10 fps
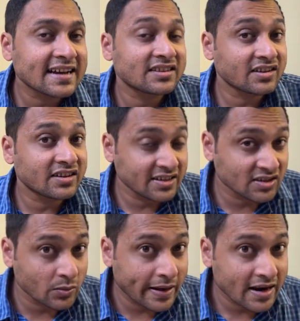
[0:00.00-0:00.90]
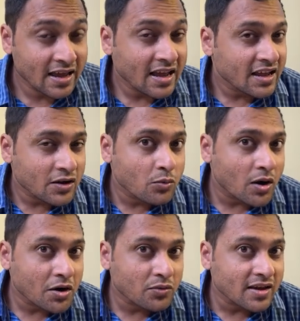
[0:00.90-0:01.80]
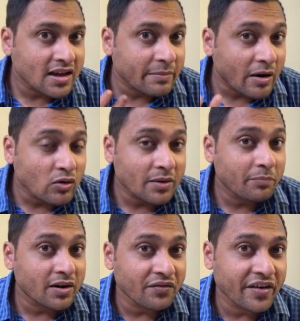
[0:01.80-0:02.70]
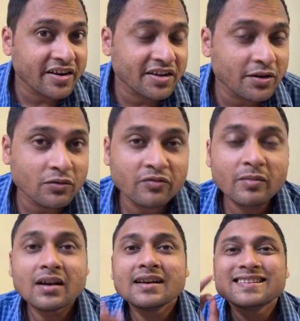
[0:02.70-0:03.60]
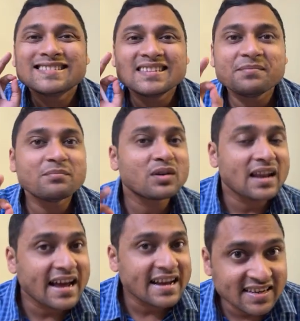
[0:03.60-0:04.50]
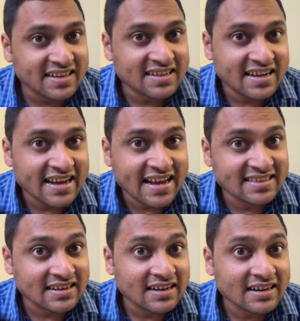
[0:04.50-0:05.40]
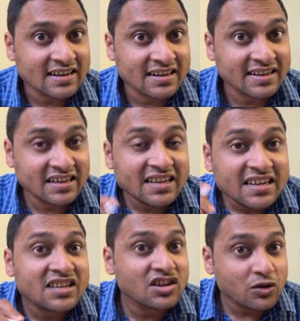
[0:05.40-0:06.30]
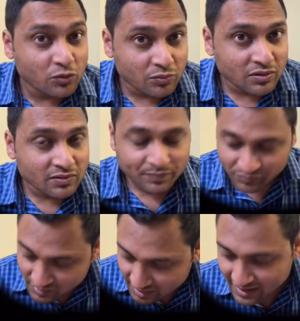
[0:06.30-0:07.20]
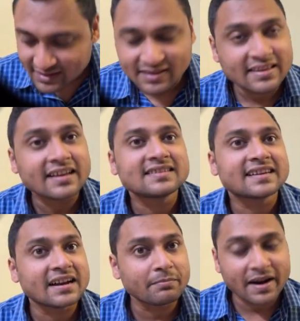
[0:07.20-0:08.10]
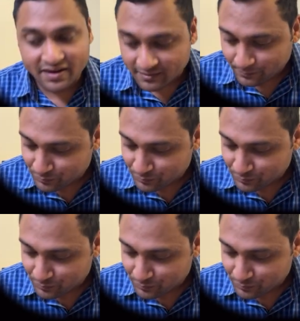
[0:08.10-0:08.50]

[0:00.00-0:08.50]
as t square. You want to think about a perfect cube, symbolize it as a t cube, and things get better.